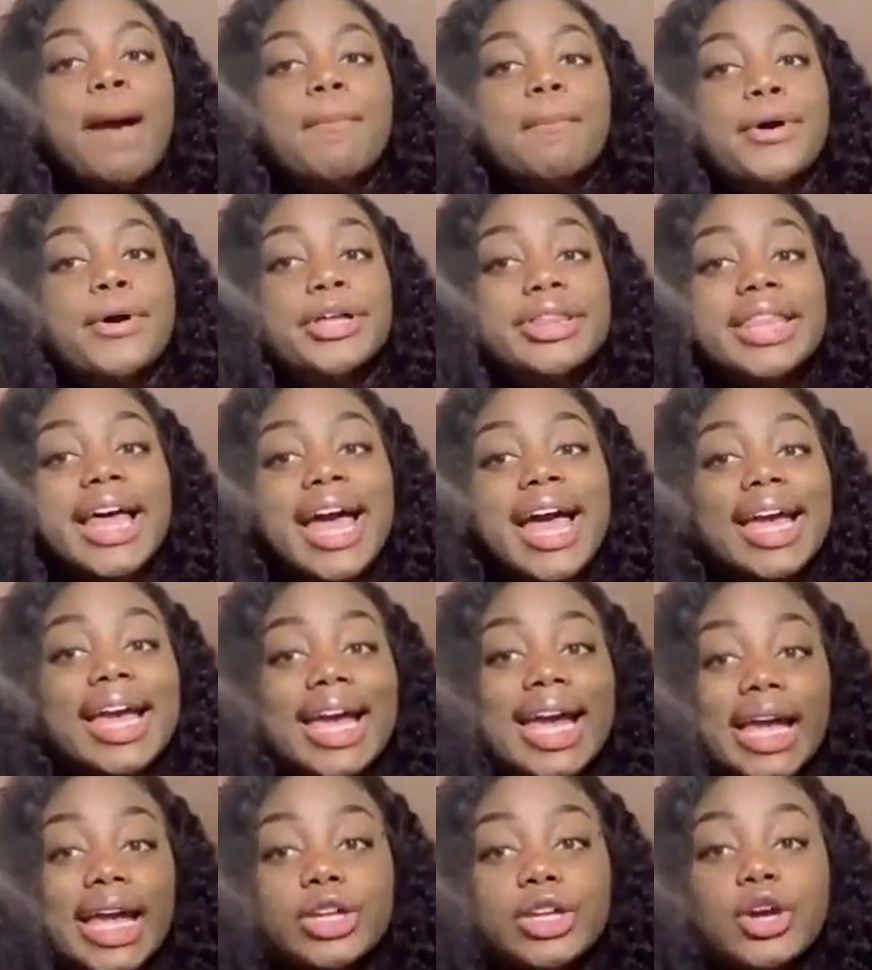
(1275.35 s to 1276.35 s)
put that
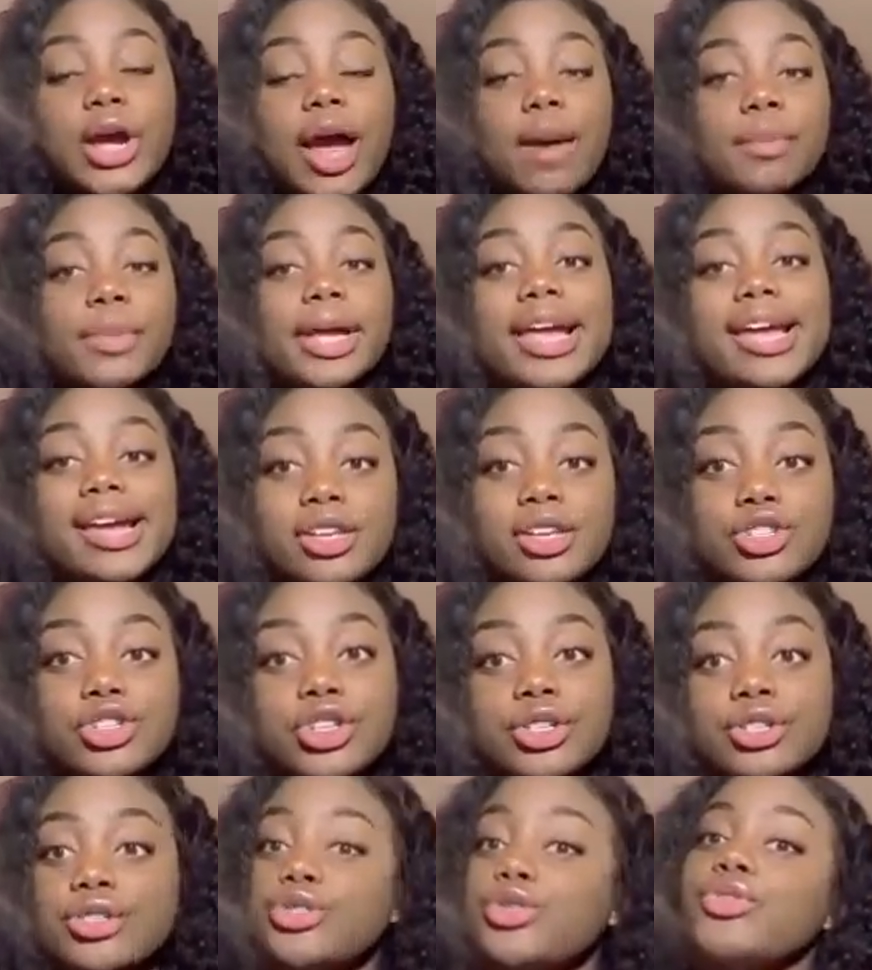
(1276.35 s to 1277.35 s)
in your
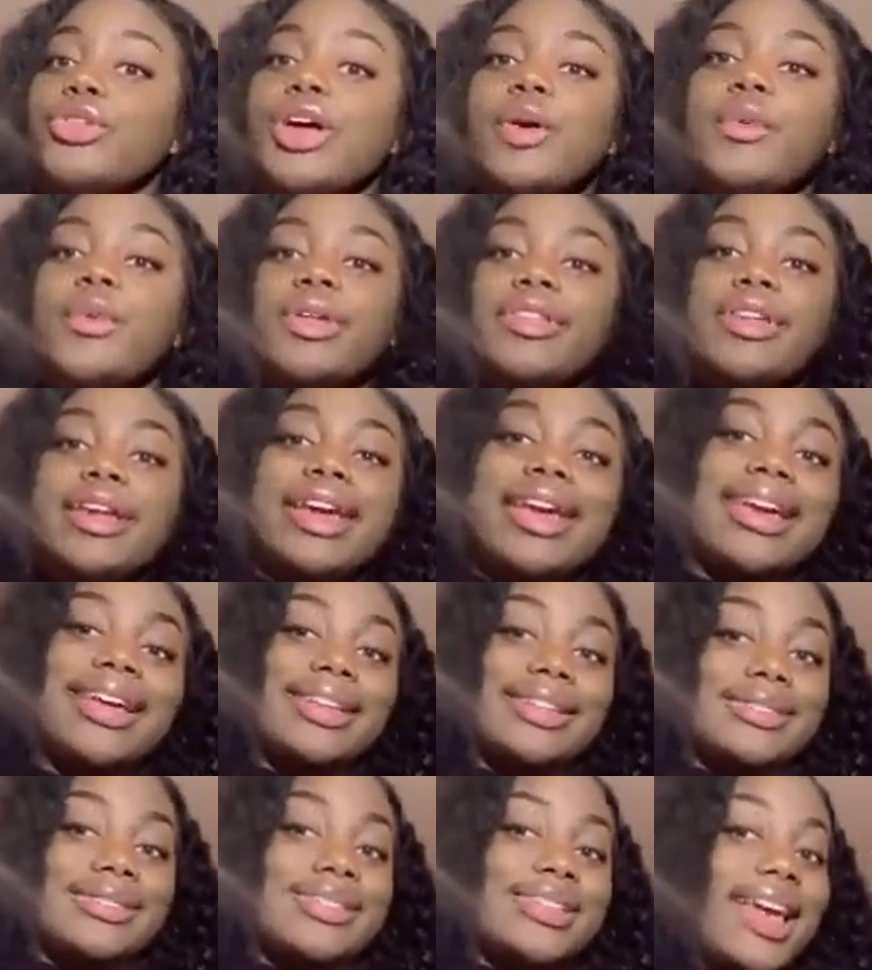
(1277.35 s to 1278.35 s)
application so that way they
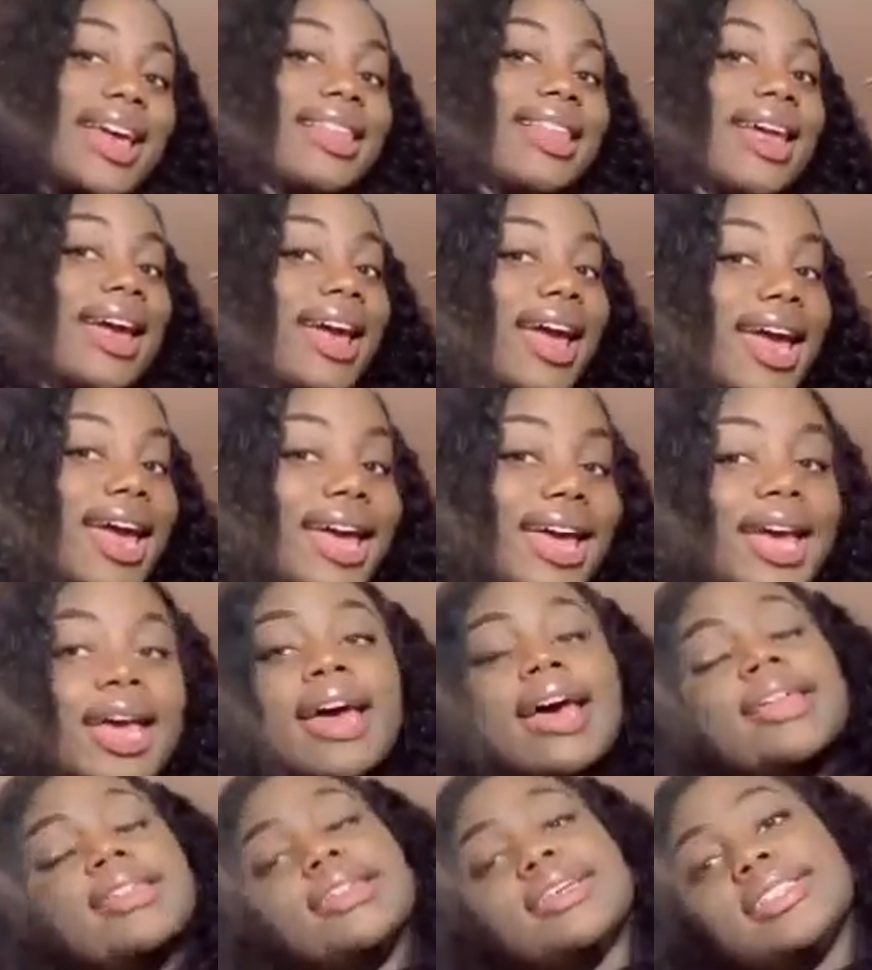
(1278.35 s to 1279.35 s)
can say like, hey,
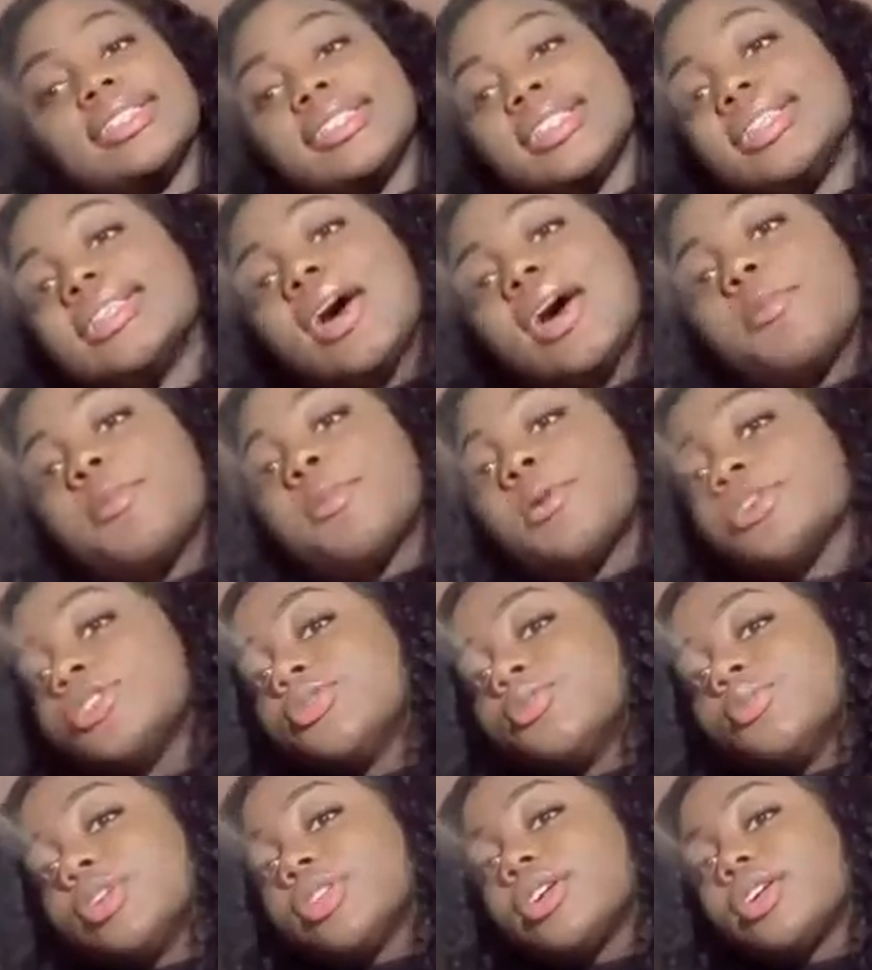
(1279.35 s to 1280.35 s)
this is the type of
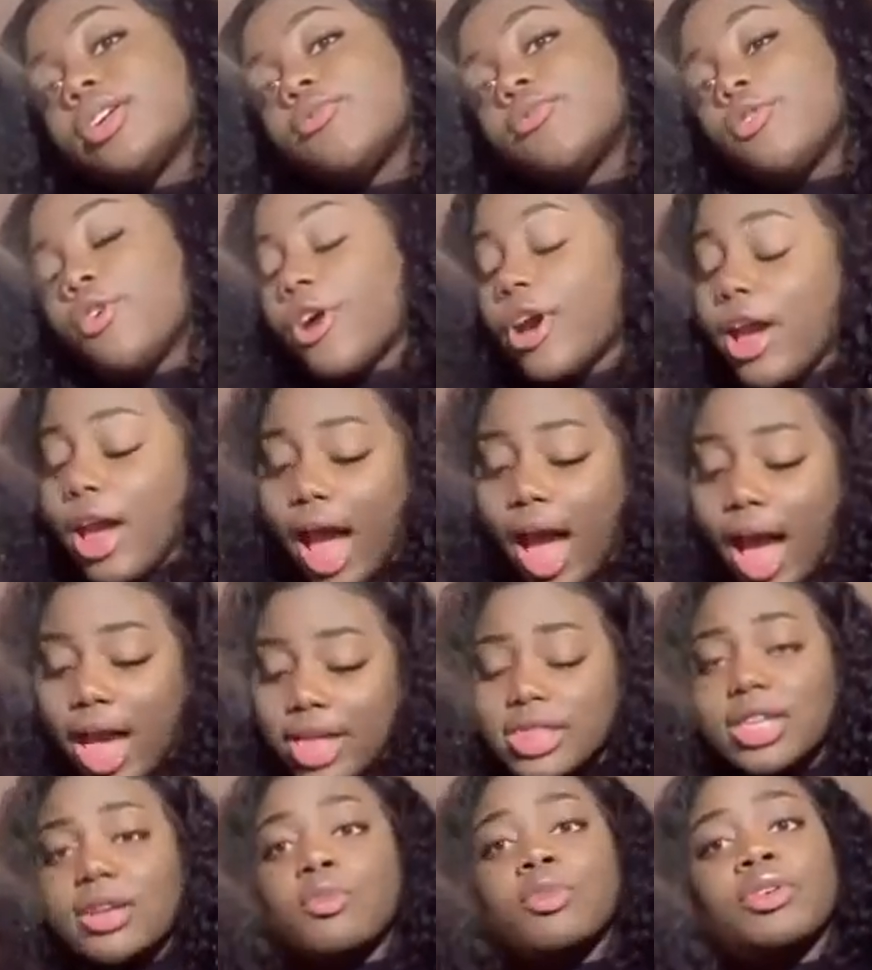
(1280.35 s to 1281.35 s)
person we're looking for. I
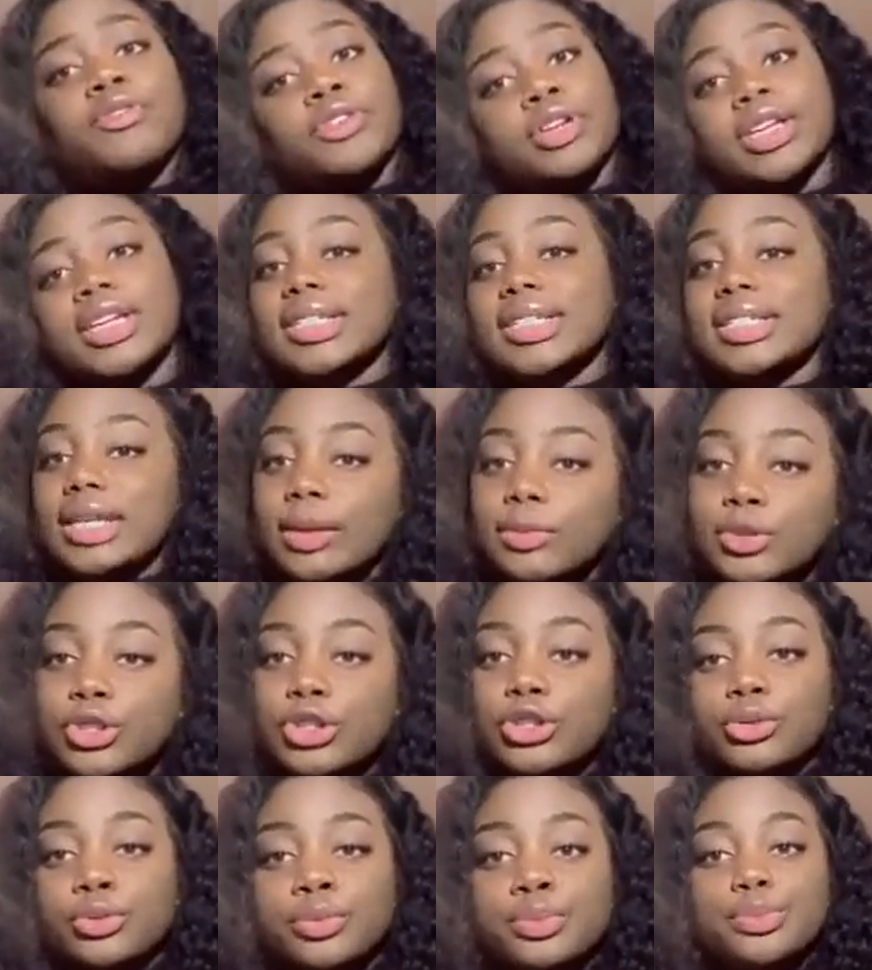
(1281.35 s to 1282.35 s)
think we're gonna accept
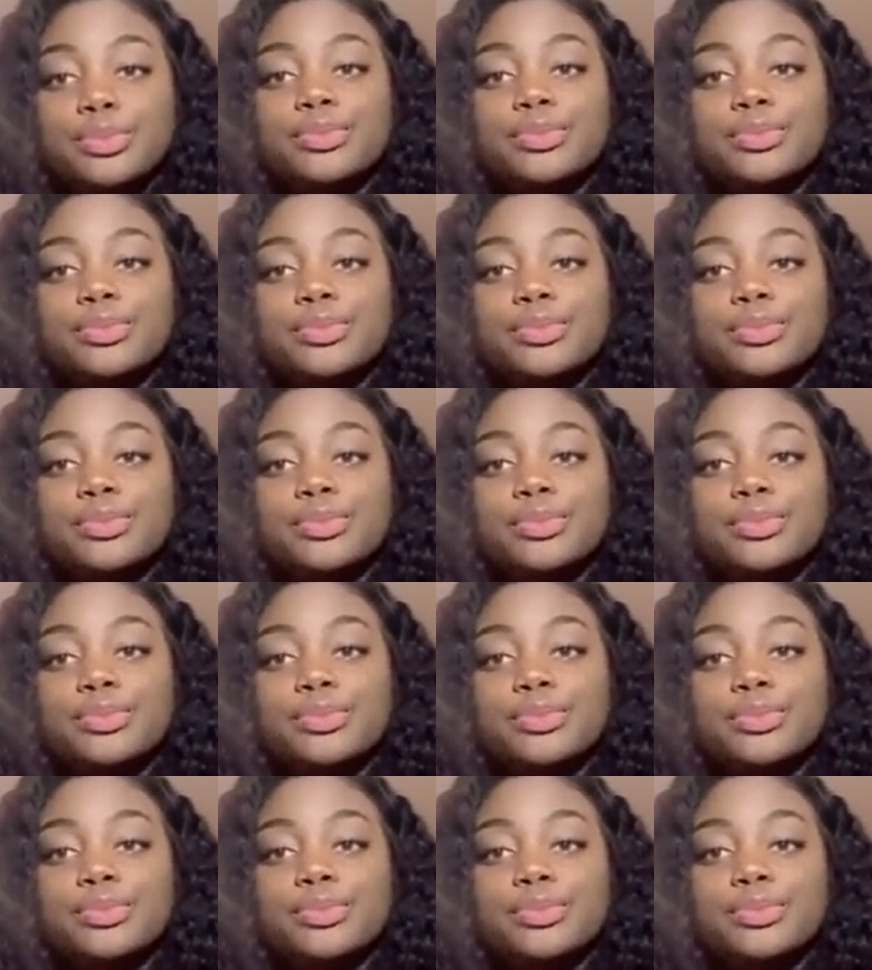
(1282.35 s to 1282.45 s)
you.